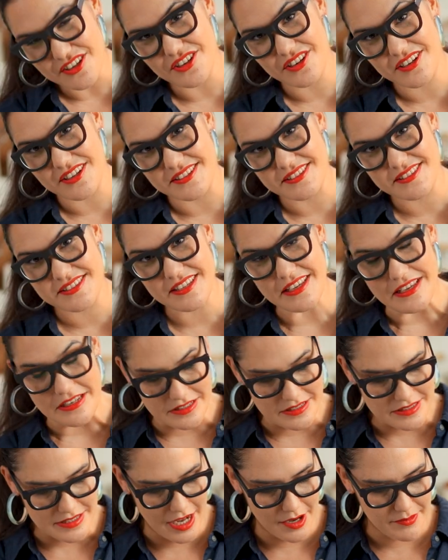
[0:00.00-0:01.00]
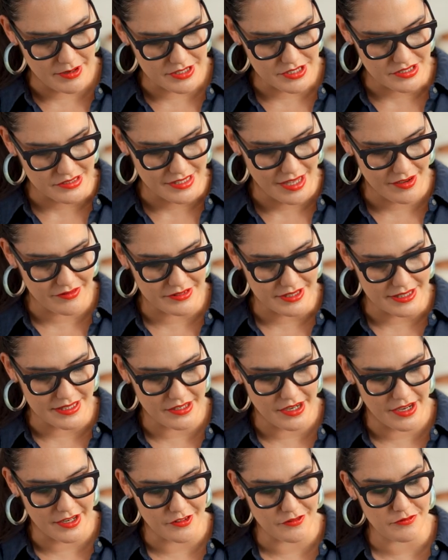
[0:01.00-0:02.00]
you can see just how much lovely
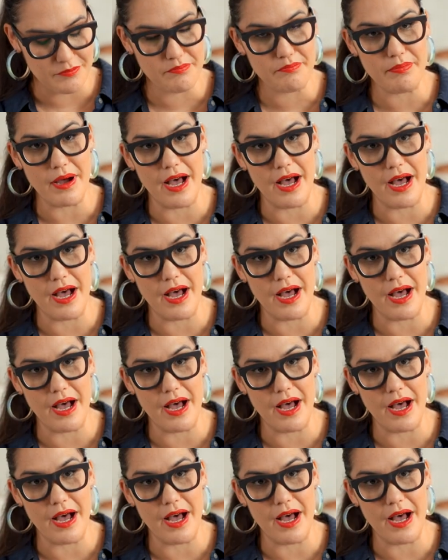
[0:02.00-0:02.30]
kind of